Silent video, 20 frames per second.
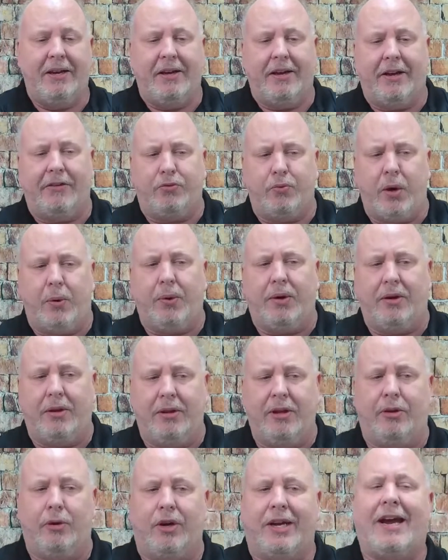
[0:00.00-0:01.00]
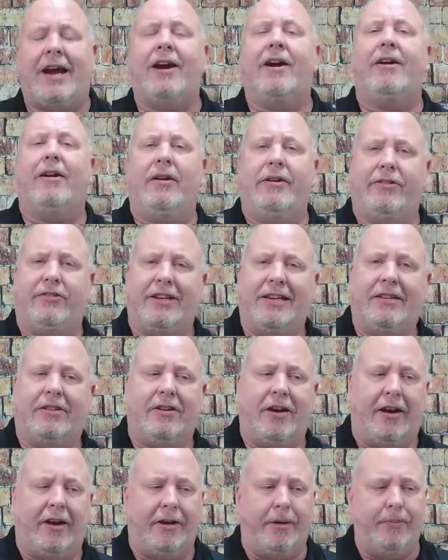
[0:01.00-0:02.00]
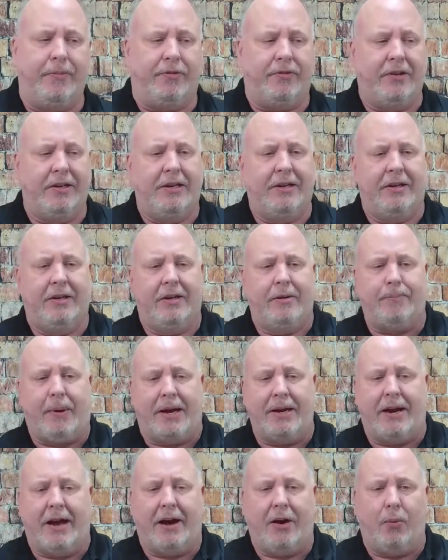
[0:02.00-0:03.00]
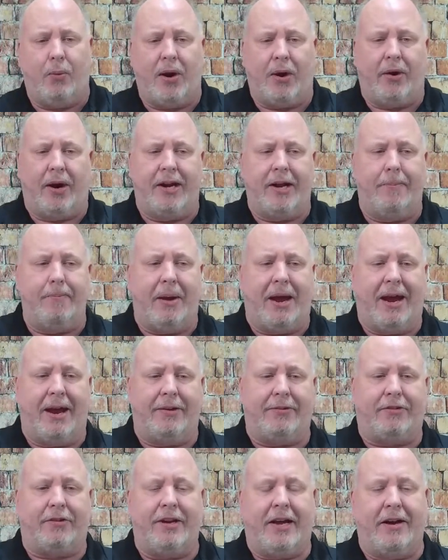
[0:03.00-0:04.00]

is we were a little careless at times by not wearing a mask.